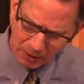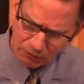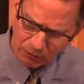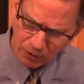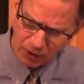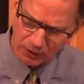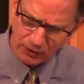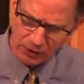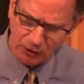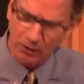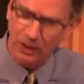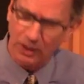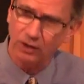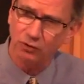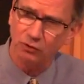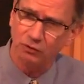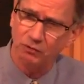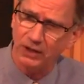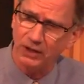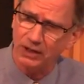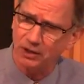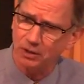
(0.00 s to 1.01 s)
far the greatest
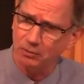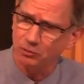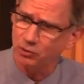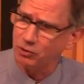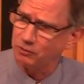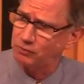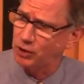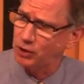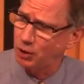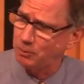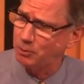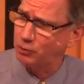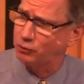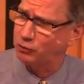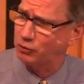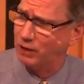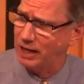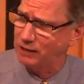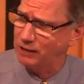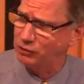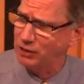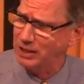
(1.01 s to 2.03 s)
victims of global
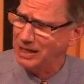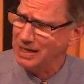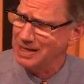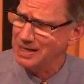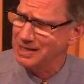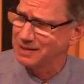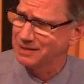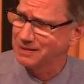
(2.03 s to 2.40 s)
tragedy?